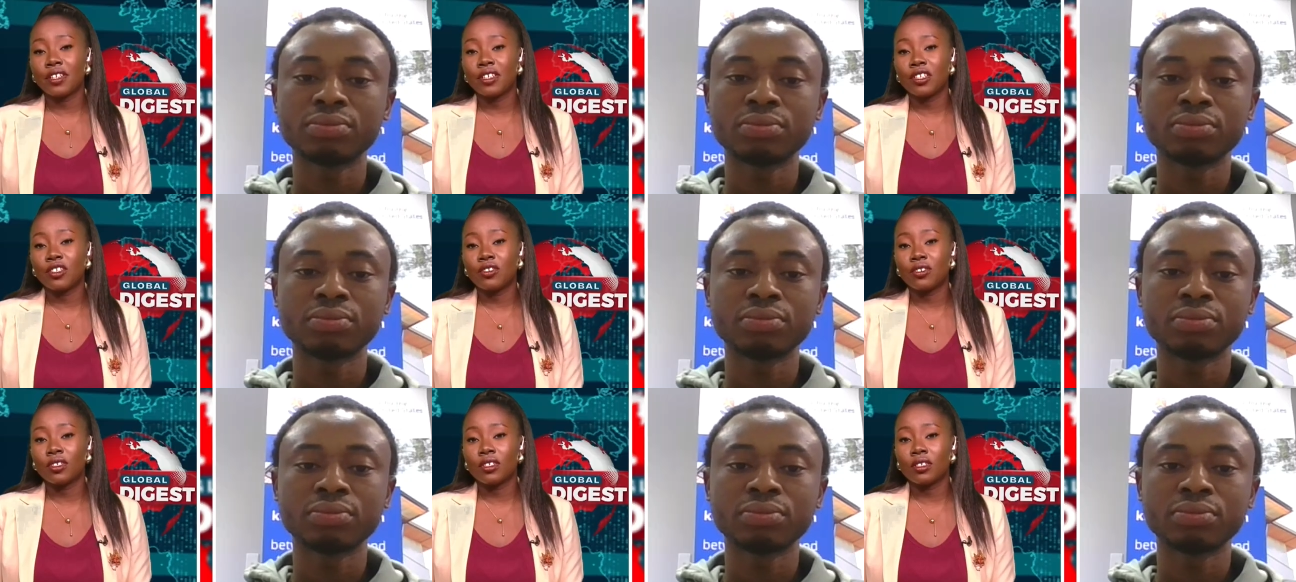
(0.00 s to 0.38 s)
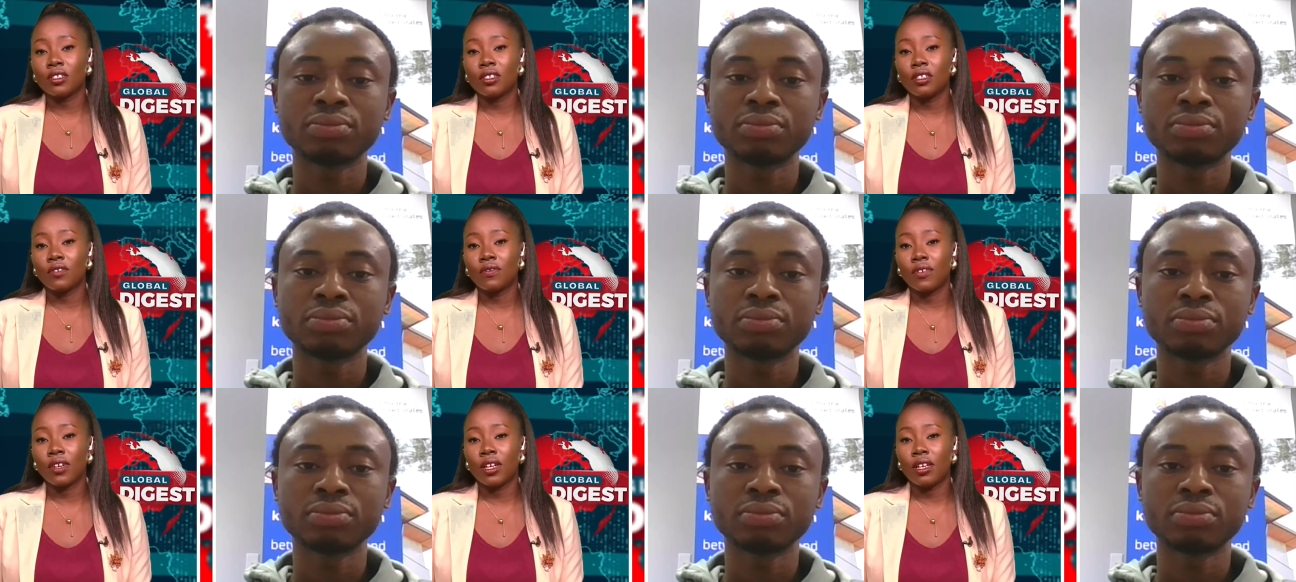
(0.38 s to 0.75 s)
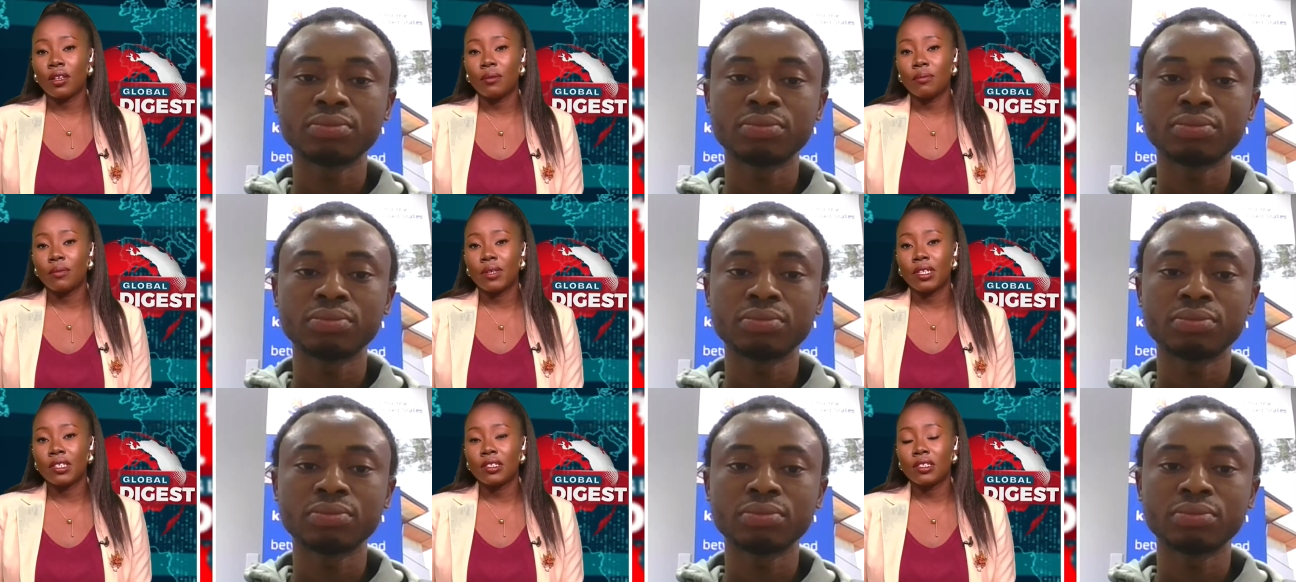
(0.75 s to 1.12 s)
Speaker 1: interesting
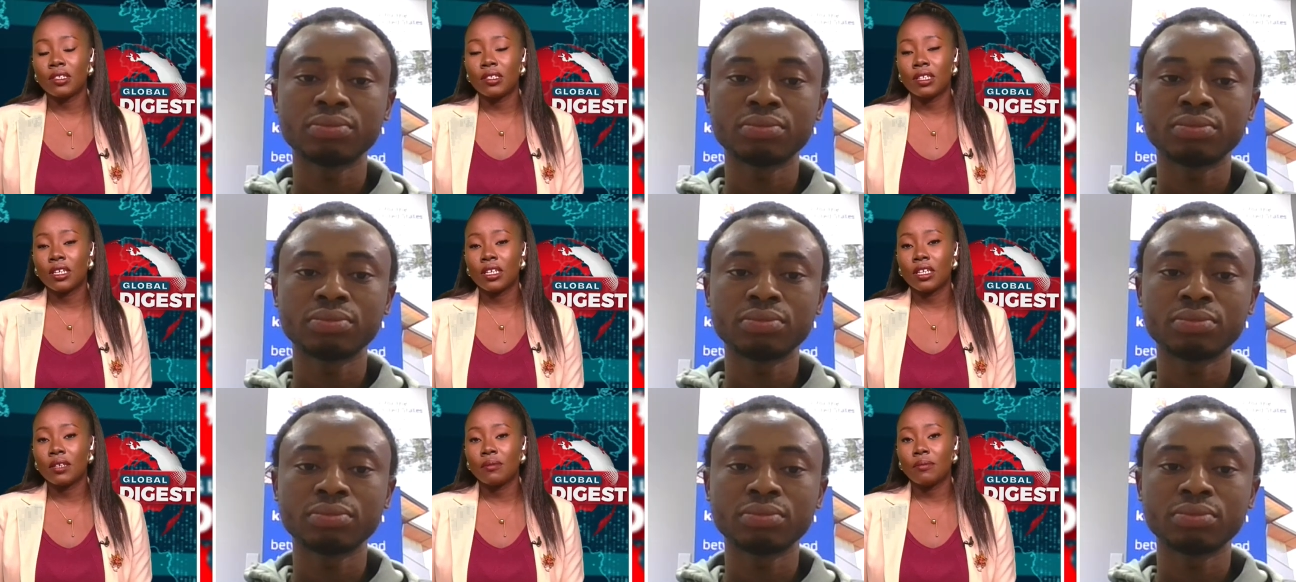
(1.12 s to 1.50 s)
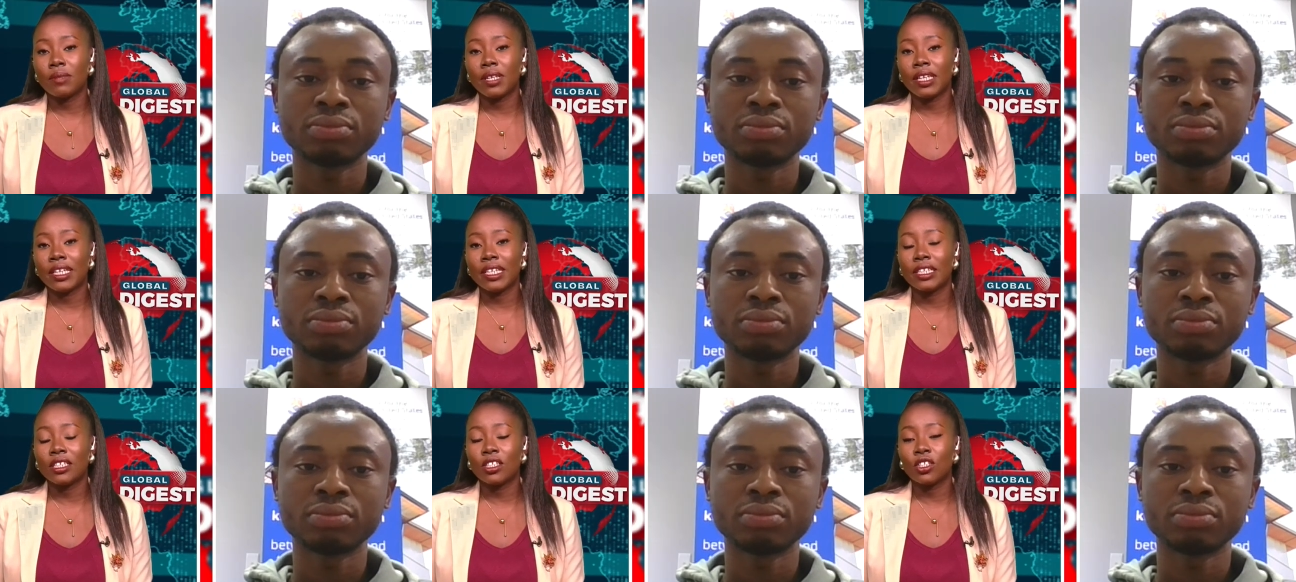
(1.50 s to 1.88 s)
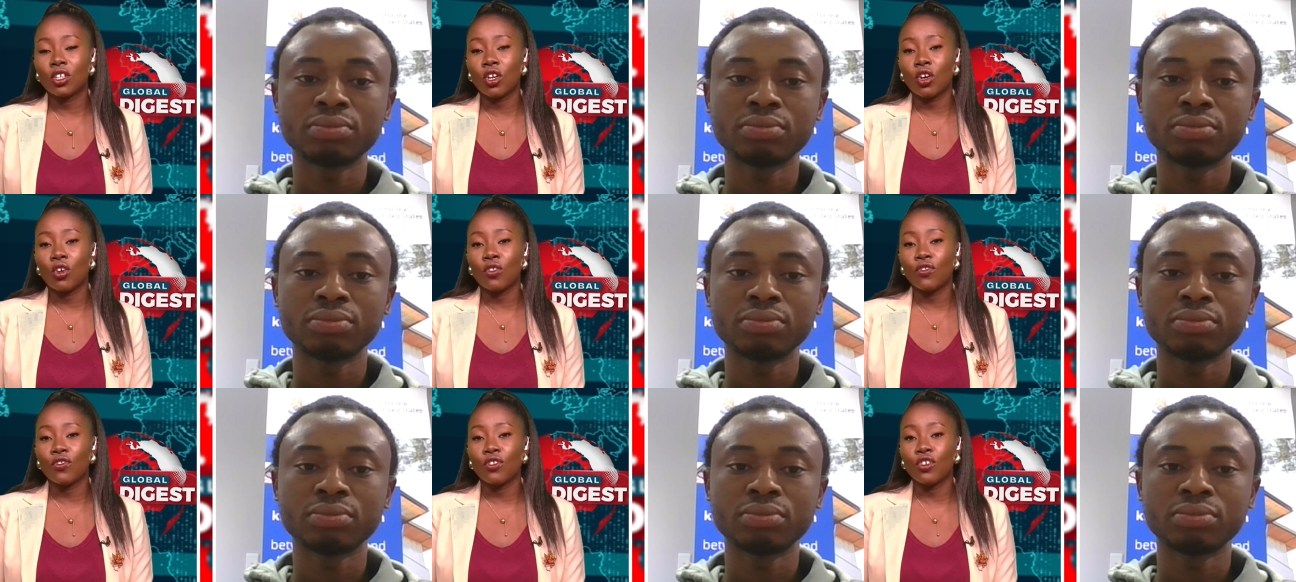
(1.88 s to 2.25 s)
developments taking place
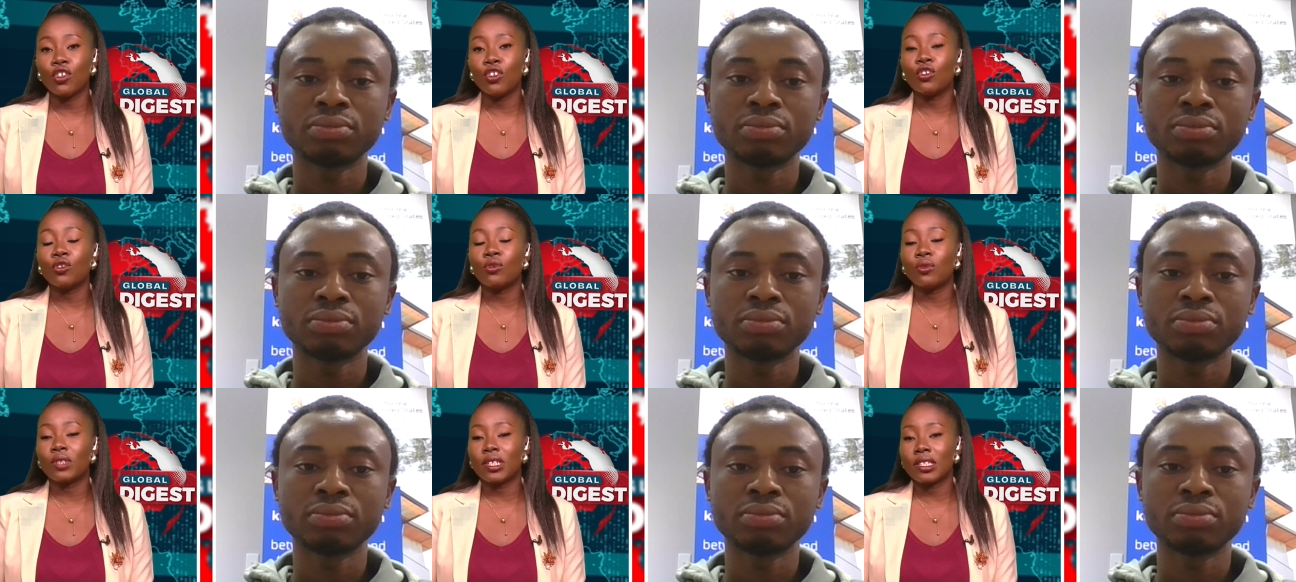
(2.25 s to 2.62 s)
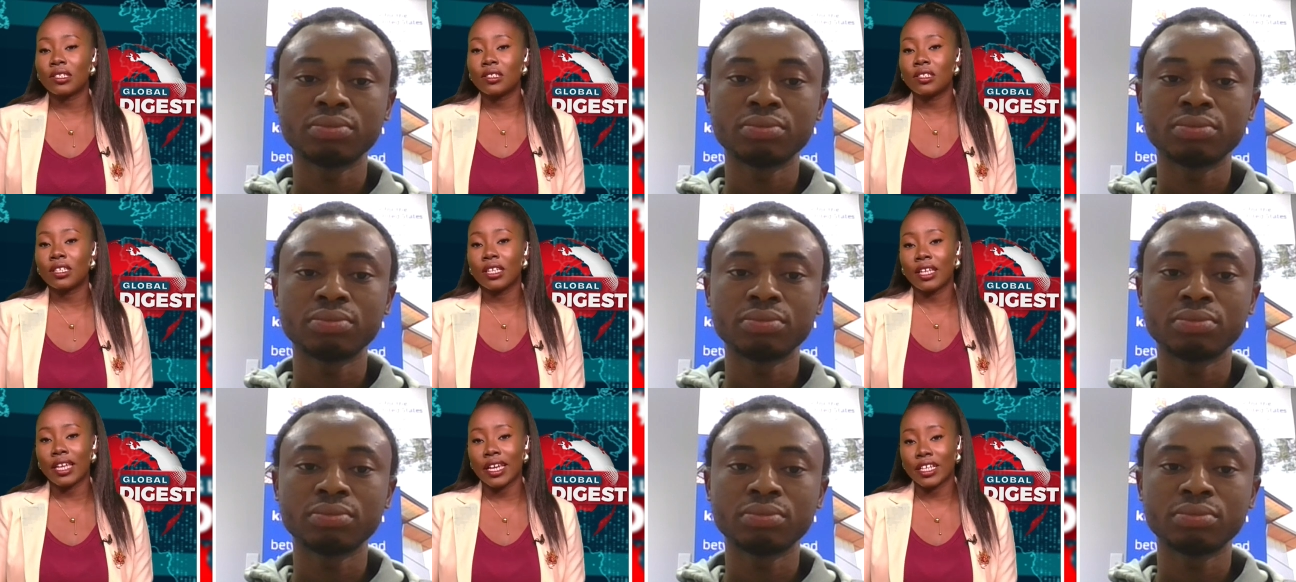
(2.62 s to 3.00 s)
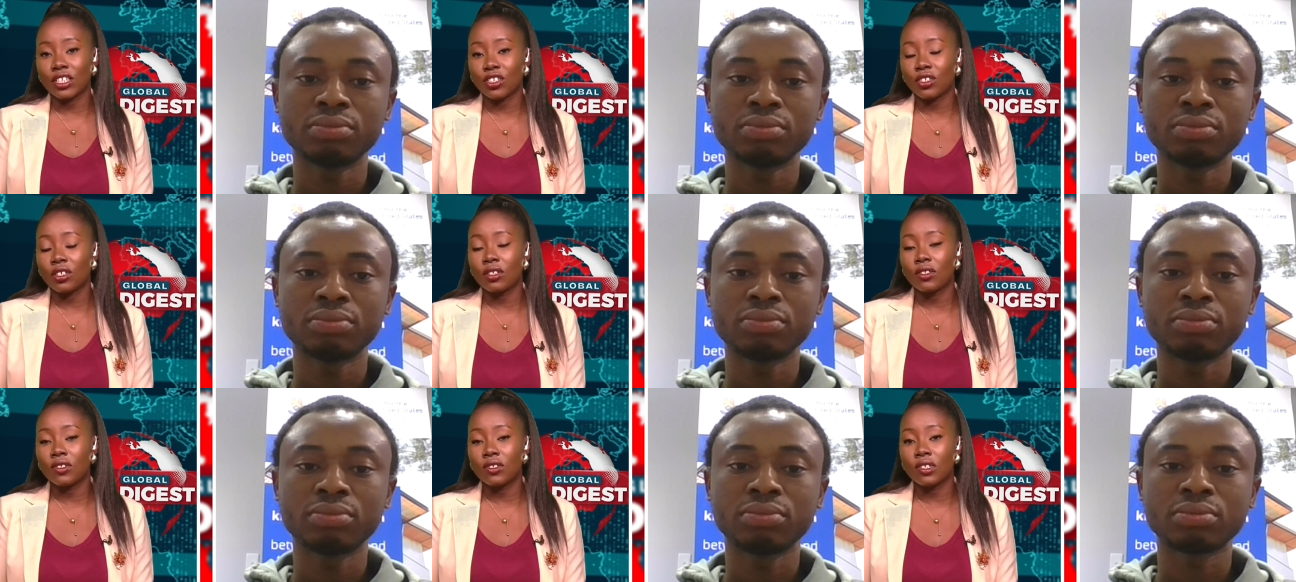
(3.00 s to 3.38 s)
on the US
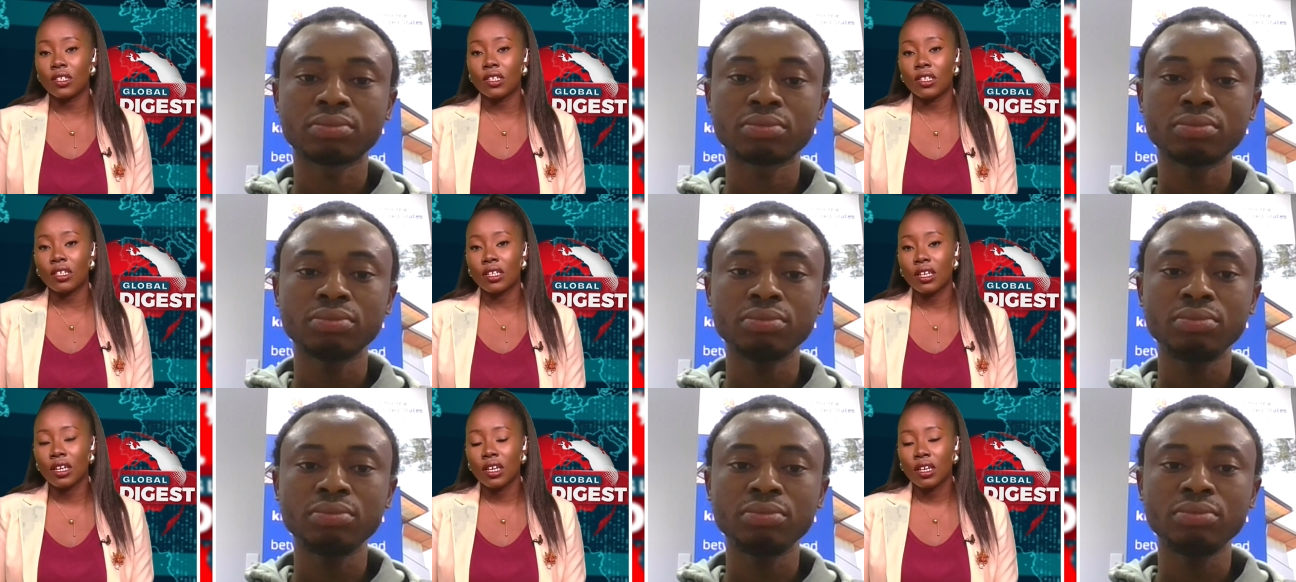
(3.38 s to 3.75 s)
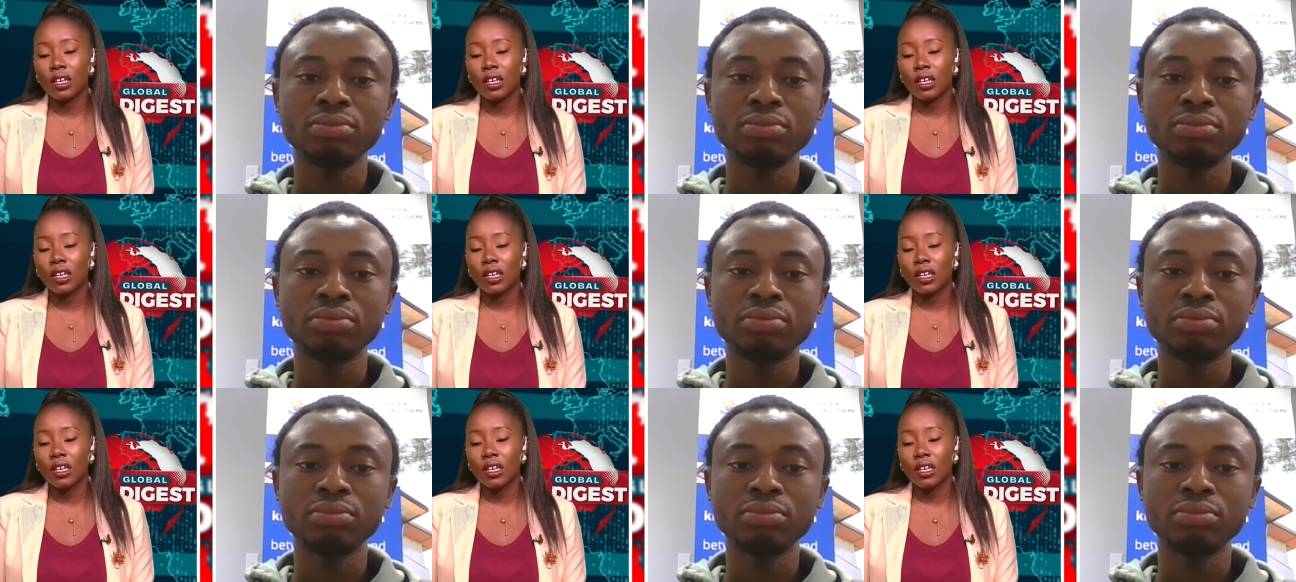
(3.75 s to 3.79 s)
election scene.